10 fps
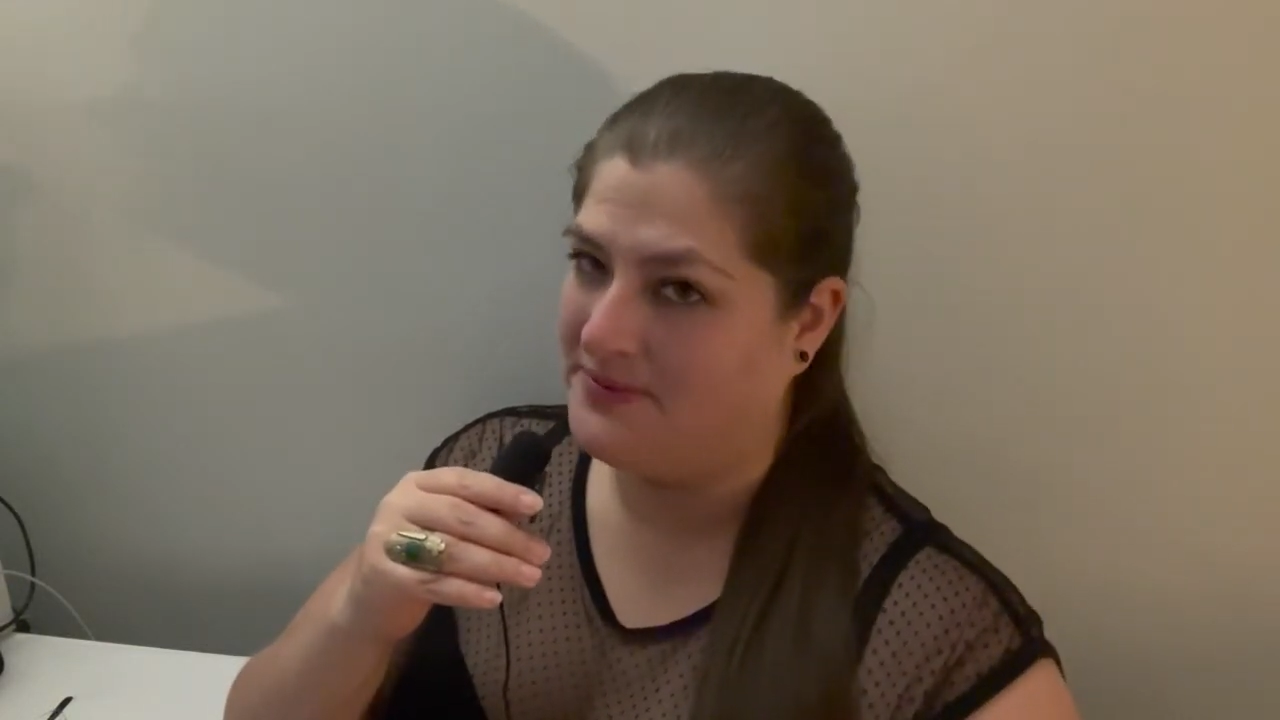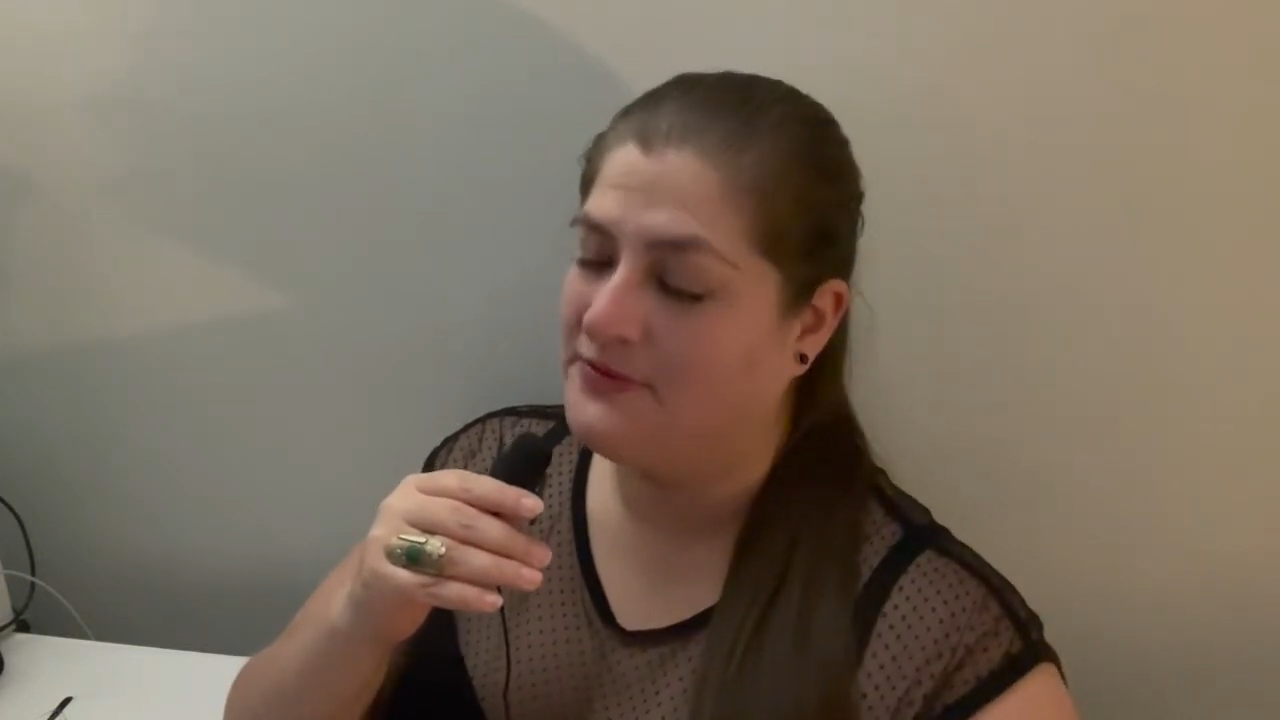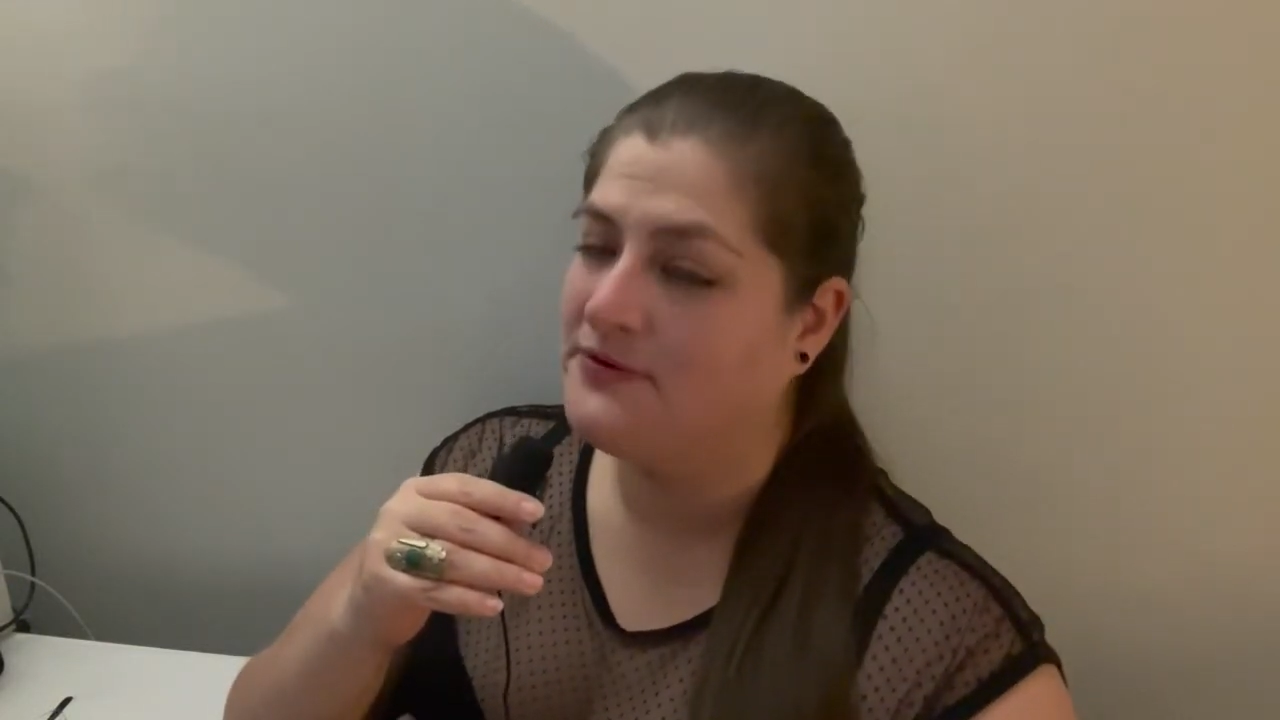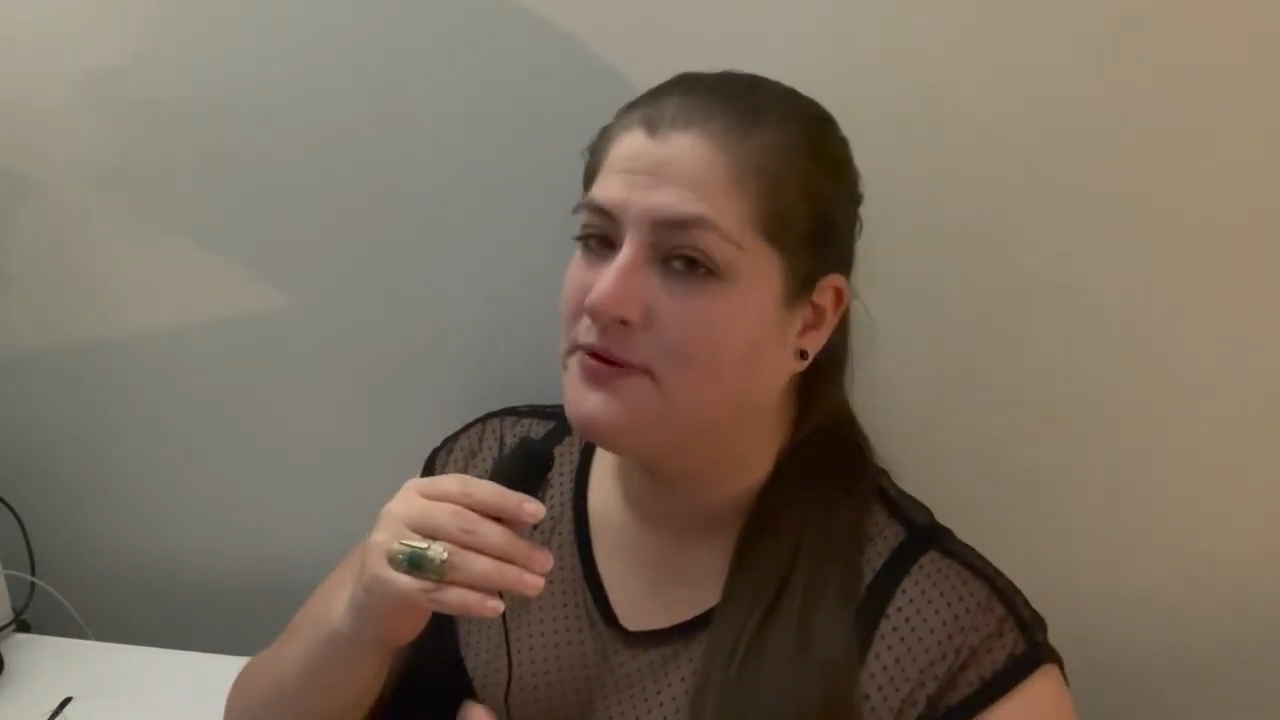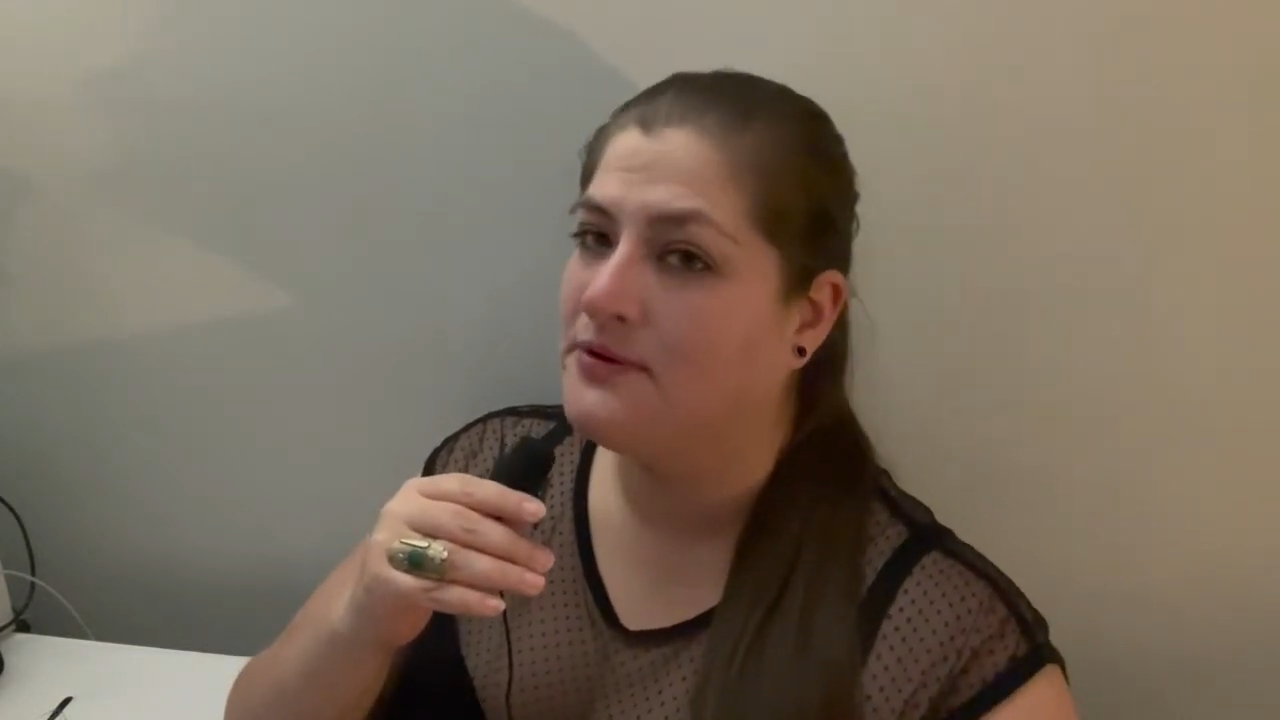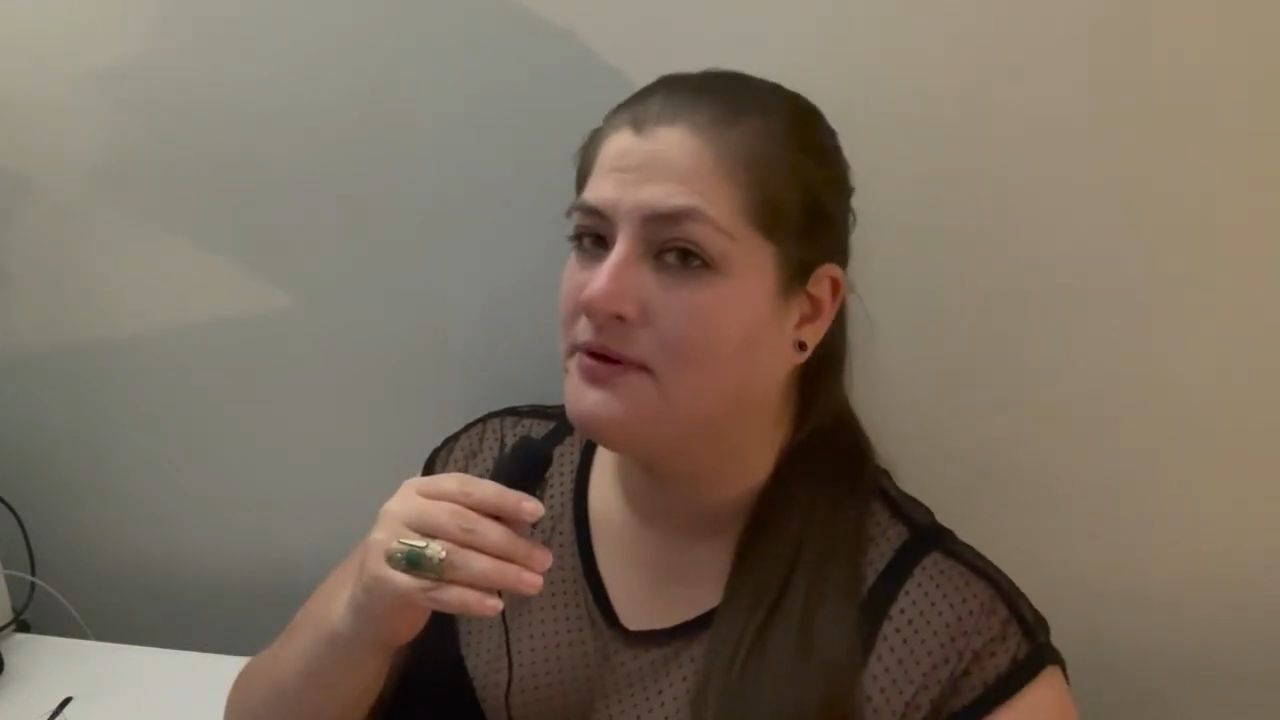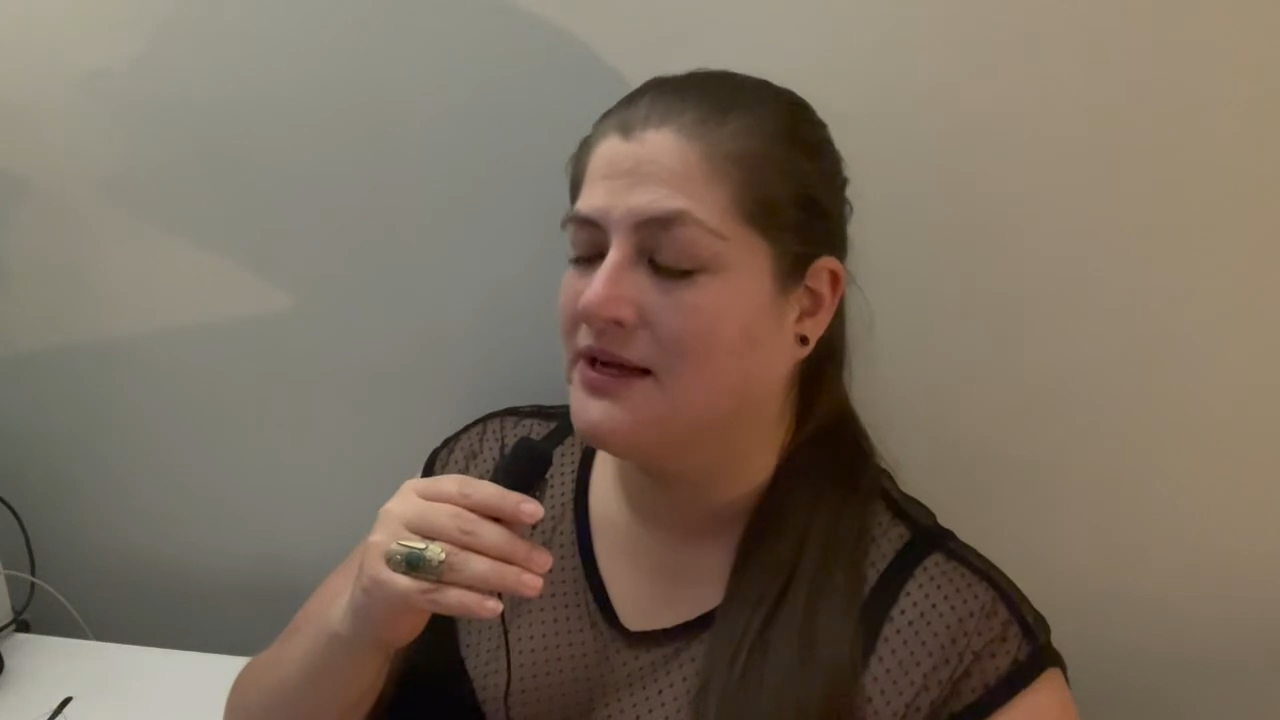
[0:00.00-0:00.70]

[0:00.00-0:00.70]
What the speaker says: before,